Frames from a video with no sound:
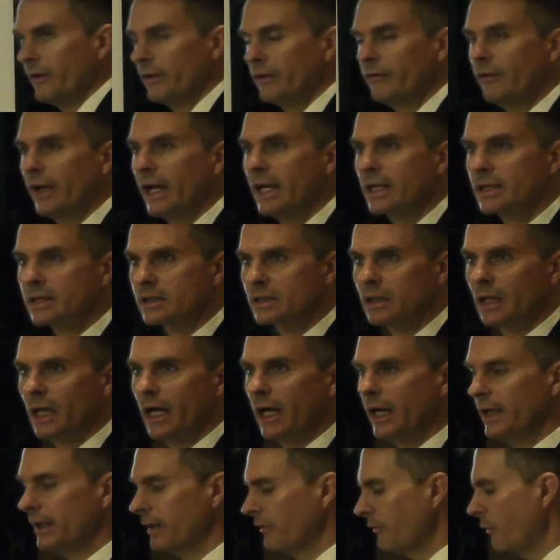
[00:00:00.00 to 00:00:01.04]
advanced
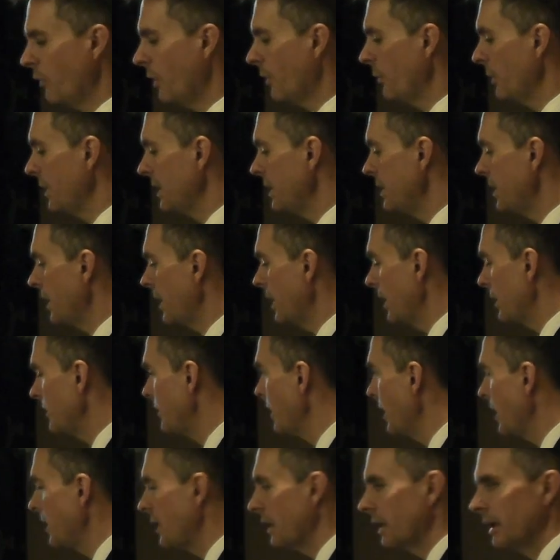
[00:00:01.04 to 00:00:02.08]
slide of what we did,
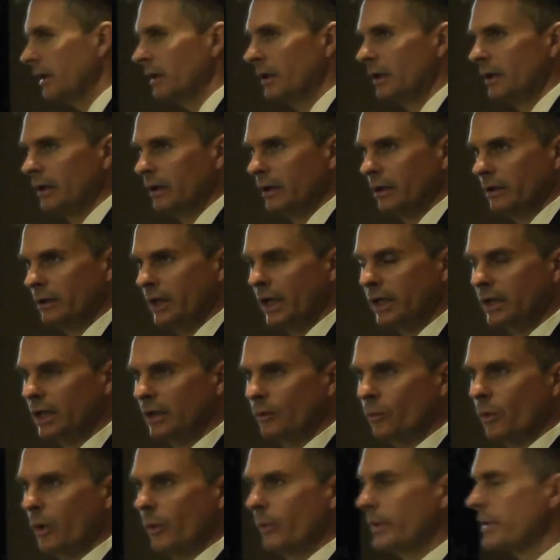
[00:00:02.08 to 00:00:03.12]

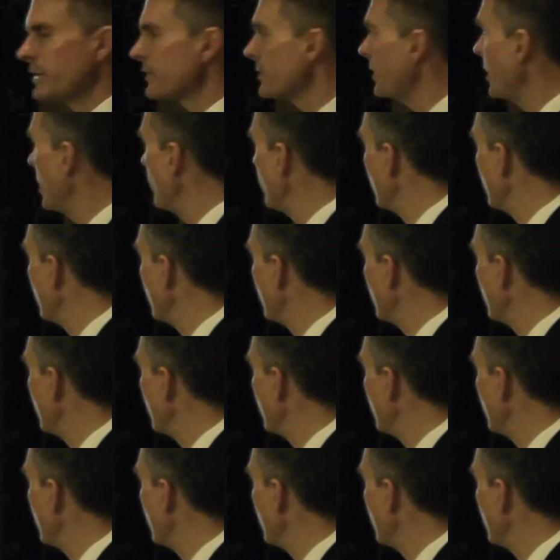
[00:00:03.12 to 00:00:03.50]
taking what we saw